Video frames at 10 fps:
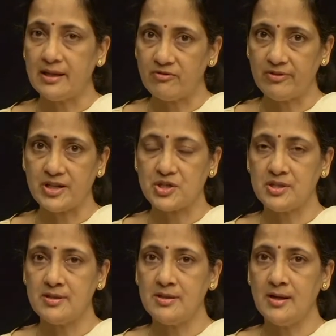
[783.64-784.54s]

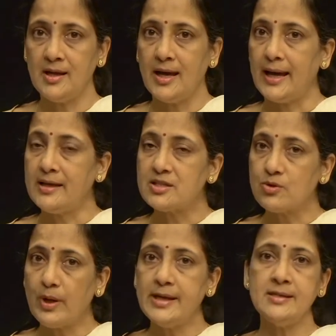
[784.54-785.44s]
infection and it's
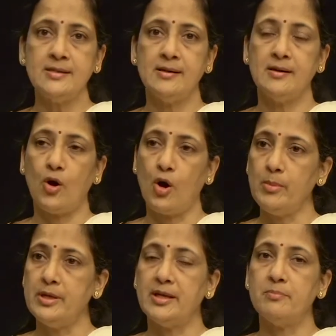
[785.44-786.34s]
quite
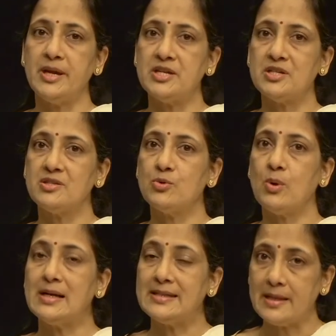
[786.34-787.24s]
common in patients who
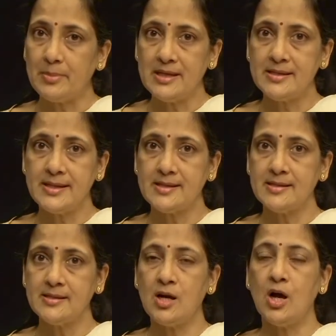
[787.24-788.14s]
are
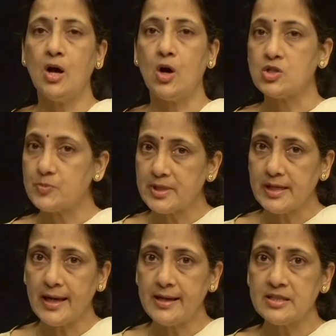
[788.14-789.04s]
debilitated,
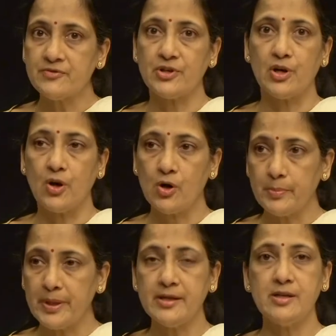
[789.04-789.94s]
hospitalized for a long
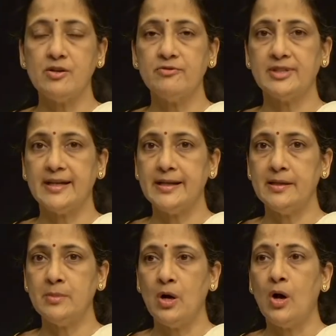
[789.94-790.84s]
period of
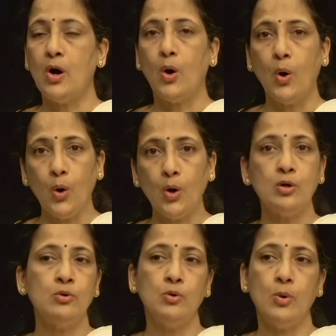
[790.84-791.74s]
time
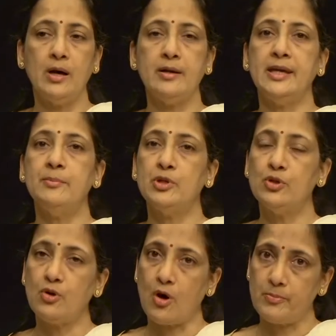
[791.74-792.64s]
or who are
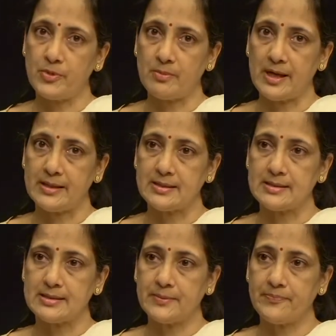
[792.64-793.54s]

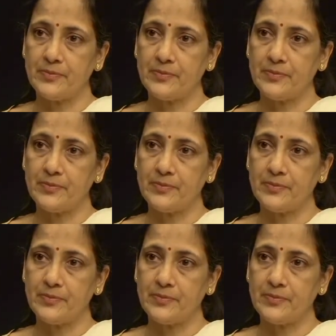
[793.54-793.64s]
immunocompromised.